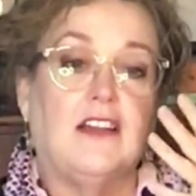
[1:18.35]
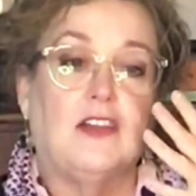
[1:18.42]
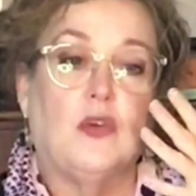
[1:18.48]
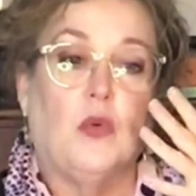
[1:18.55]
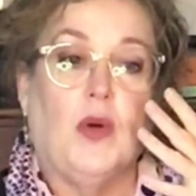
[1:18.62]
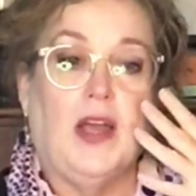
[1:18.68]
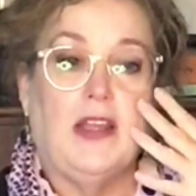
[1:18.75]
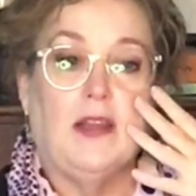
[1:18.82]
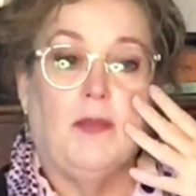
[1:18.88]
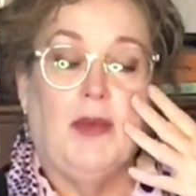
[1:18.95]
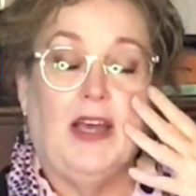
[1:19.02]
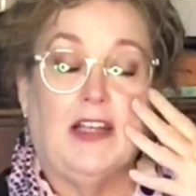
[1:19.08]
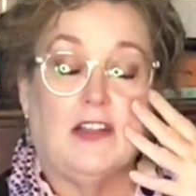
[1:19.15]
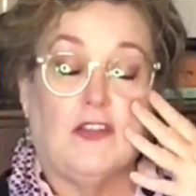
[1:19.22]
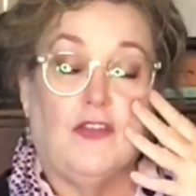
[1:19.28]
the way the
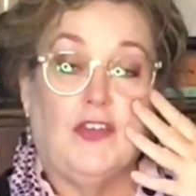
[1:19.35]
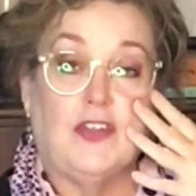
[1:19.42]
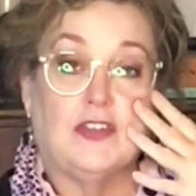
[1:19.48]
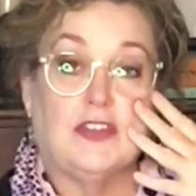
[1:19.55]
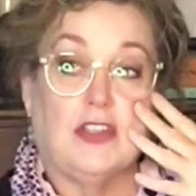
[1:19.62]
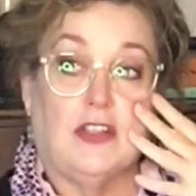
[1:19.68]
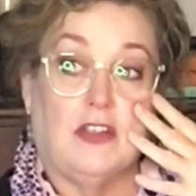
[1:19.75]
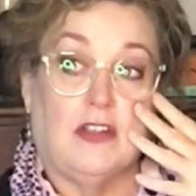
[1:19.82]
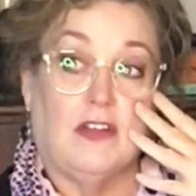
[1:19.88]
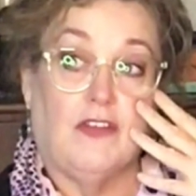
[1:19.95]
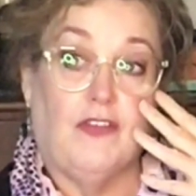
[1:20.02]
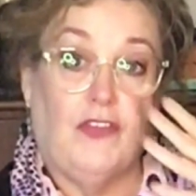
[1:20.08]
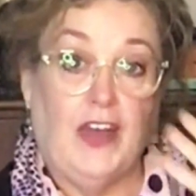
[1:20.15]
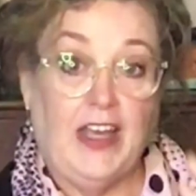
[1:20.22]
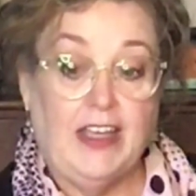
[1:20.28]
mask feels on our
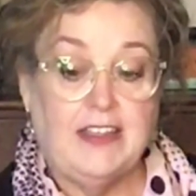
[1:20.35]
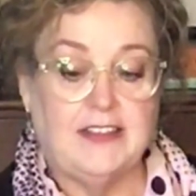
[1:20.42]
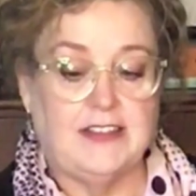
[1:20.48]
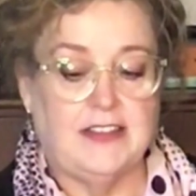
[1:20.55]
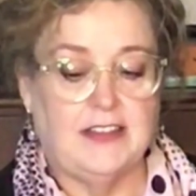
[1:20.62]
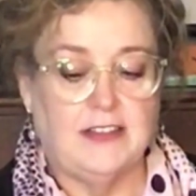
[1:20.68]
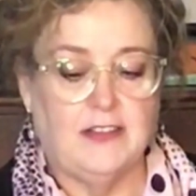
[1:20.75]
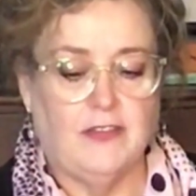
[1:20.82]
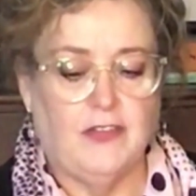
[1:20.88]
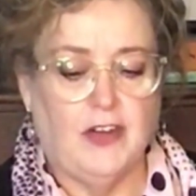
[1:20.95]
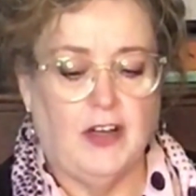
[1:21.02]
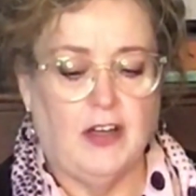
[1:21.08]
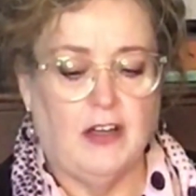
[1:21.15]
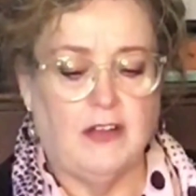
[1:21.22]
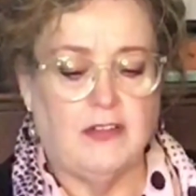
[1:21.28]
face is
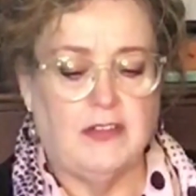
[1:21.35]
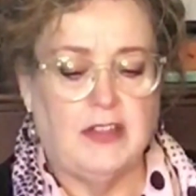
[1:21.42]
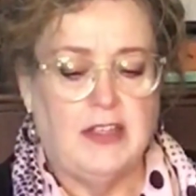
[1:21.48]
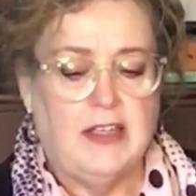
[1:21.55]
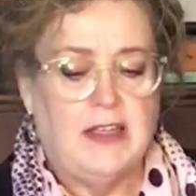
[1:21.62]
involved,